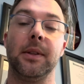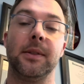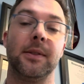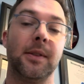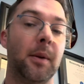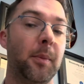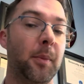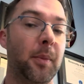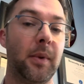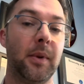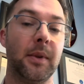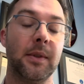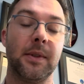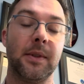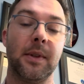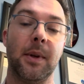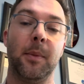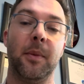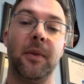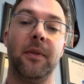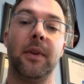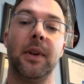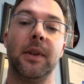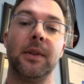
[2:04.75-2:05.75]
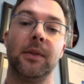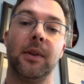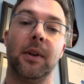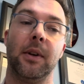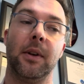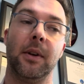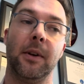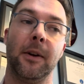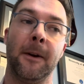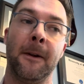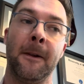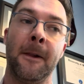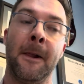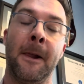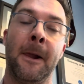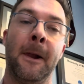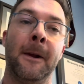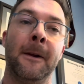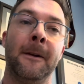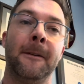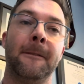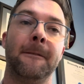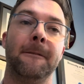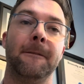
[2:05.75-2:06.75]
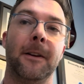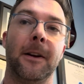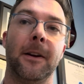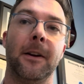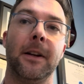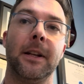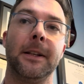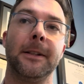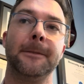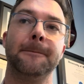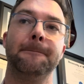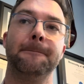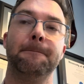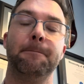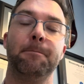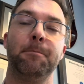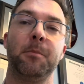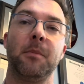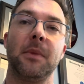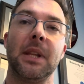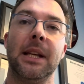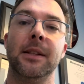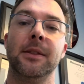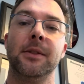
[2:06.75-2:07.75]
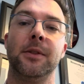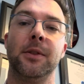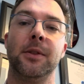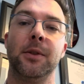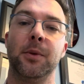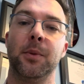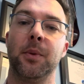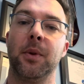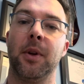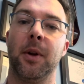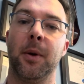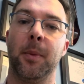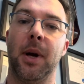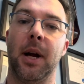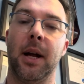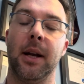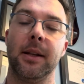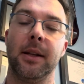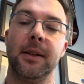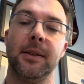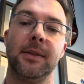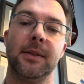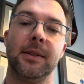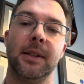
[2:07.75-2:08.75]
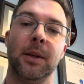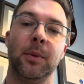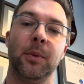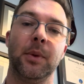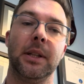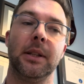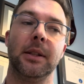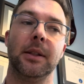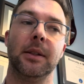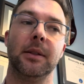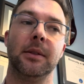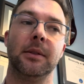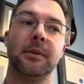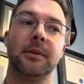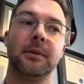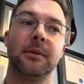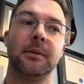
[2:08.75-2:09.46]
Some of us are very in tune with our bodies, and we